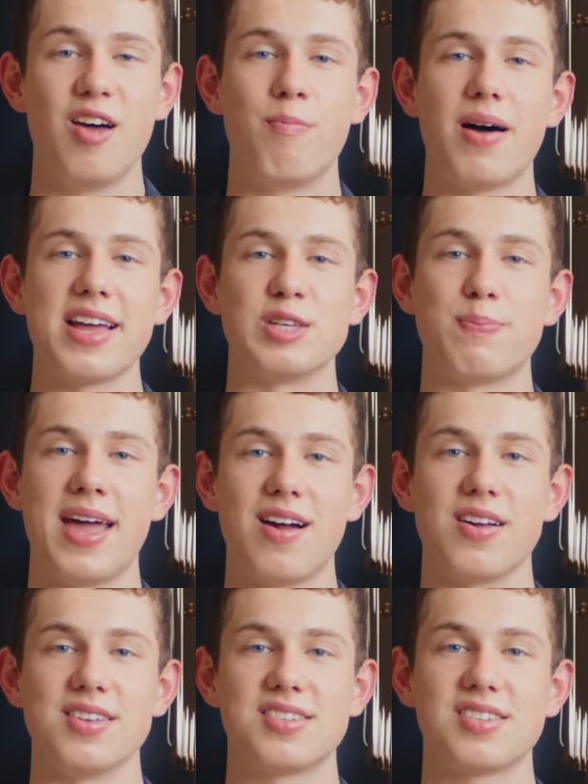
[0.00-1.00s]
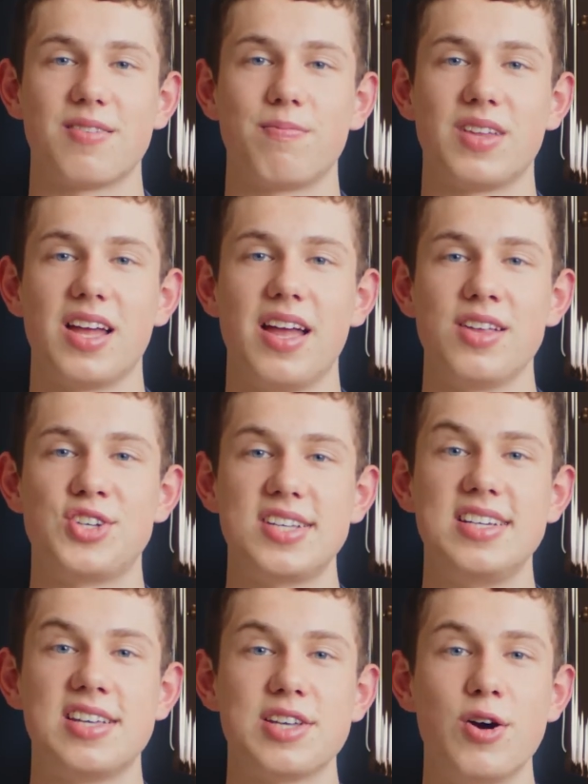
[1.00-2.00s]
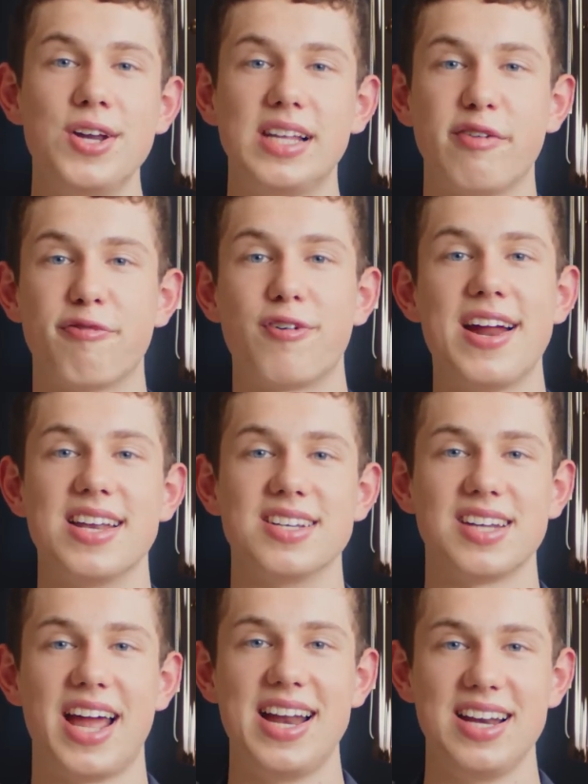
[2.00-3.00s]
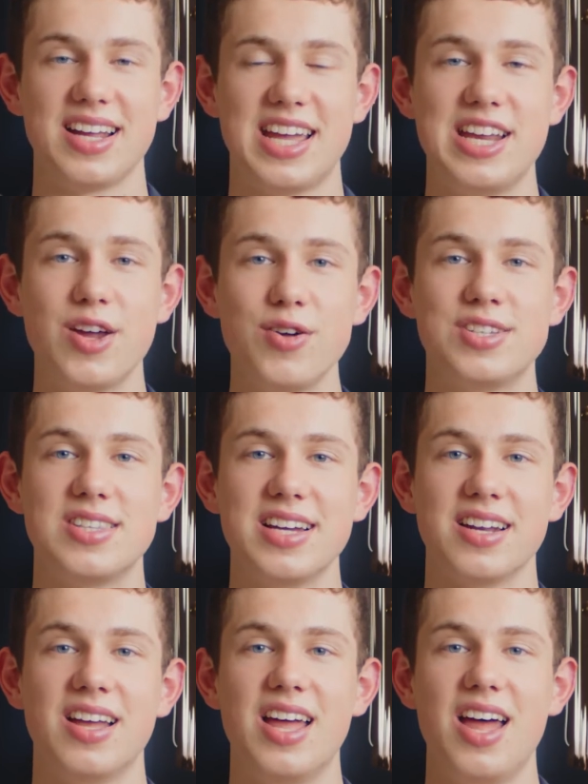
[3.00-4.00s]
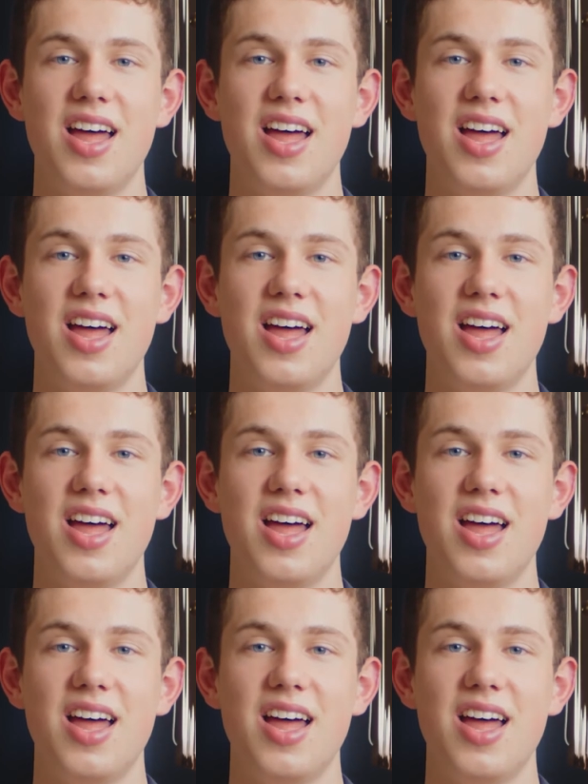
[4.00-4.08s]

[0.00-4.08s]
by his parents, Jessie's his only friend, and he knows that